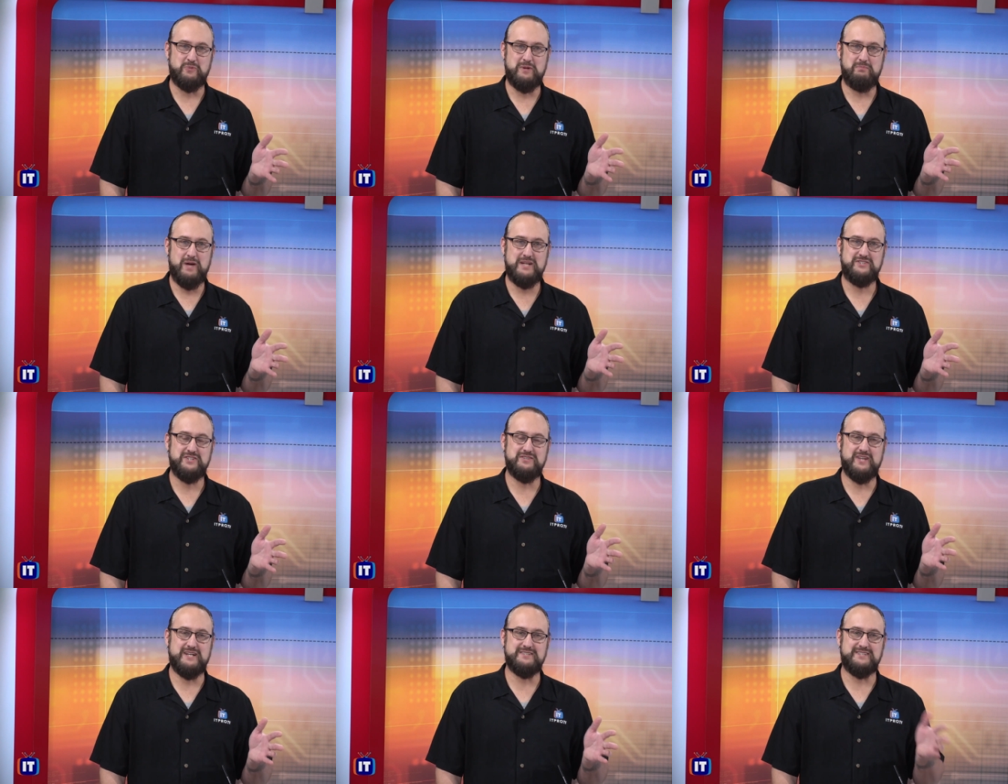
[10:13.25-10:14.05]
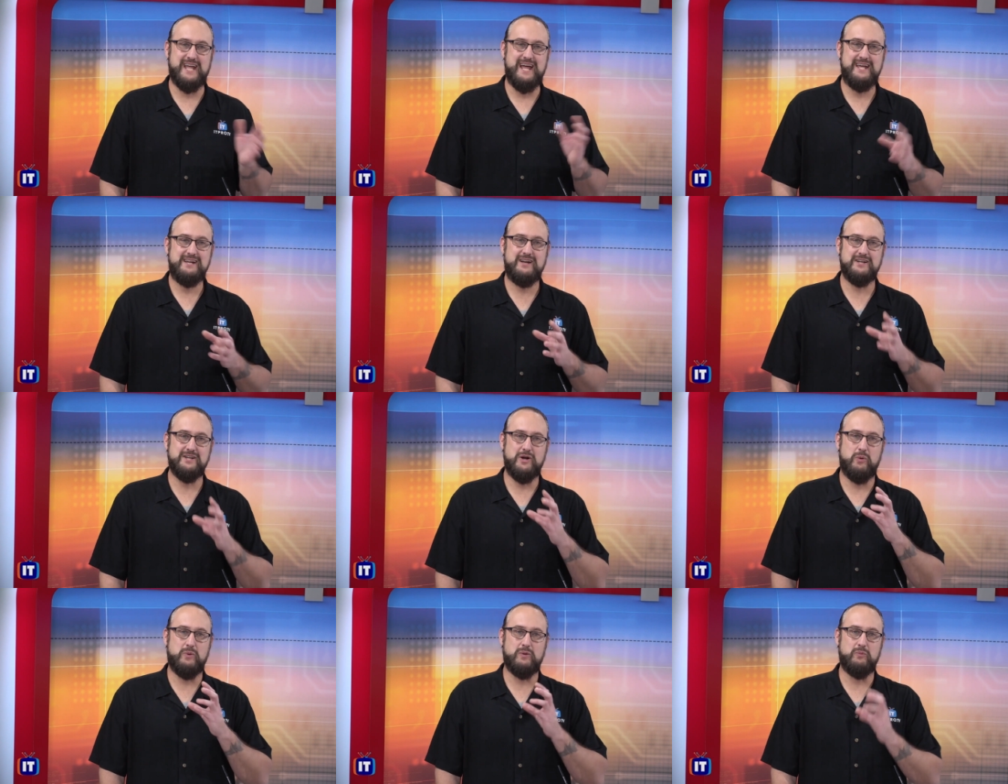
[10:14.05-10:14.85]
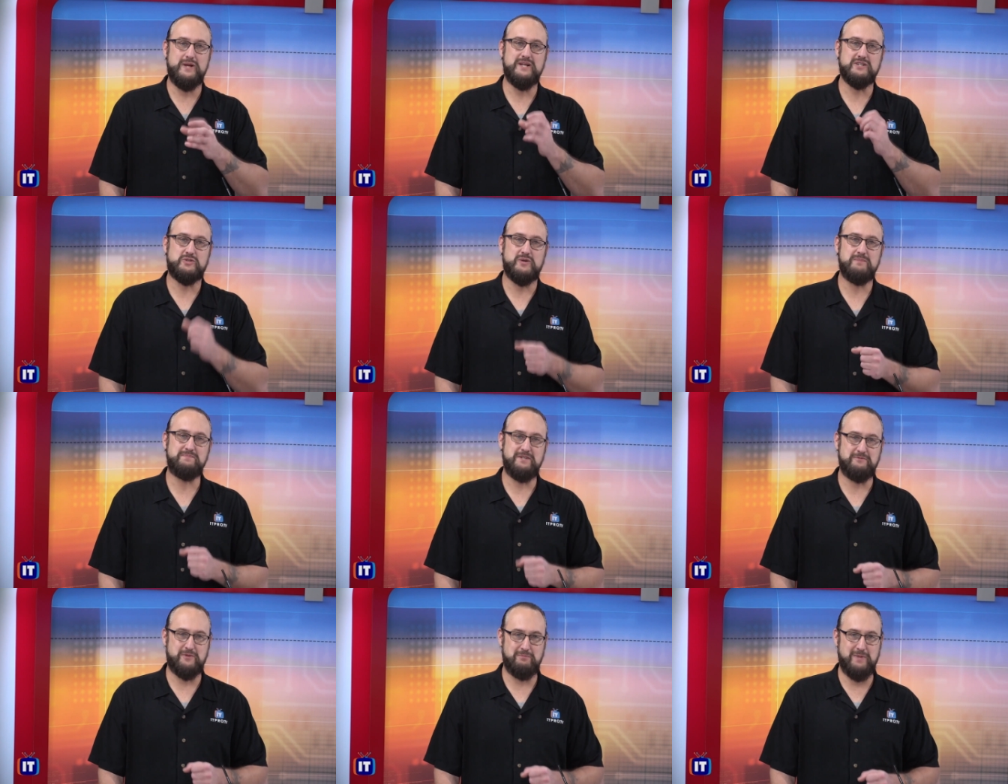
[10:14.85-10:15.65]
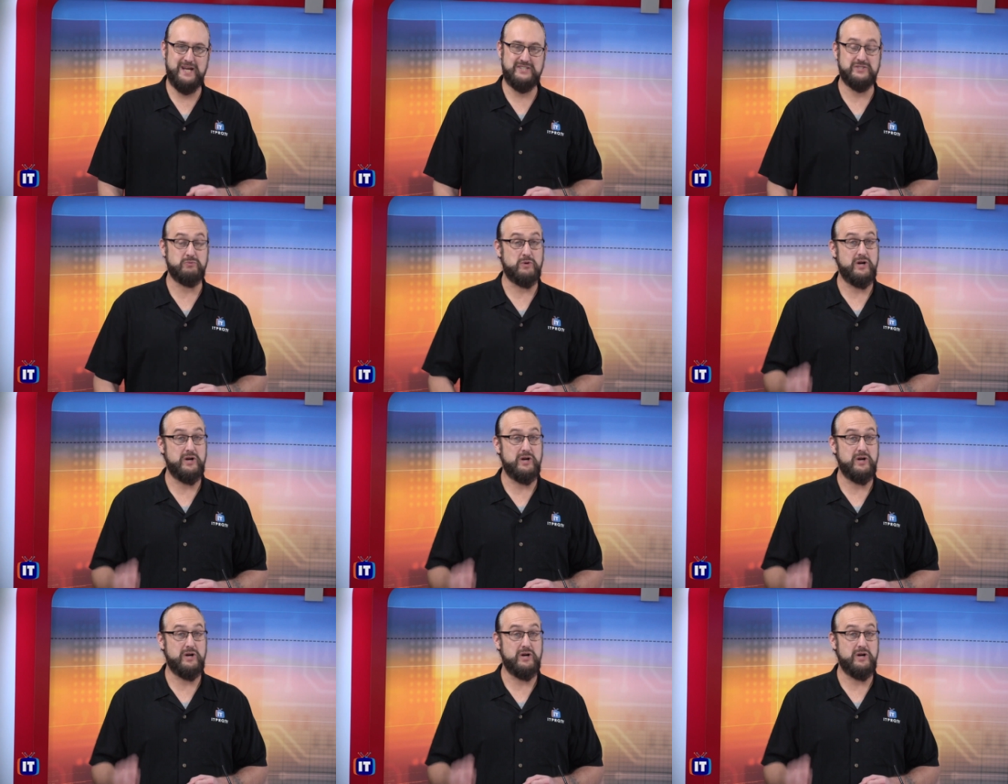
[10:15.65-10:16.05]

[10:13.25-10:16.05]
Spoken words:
we mentioned that when we encrypt information,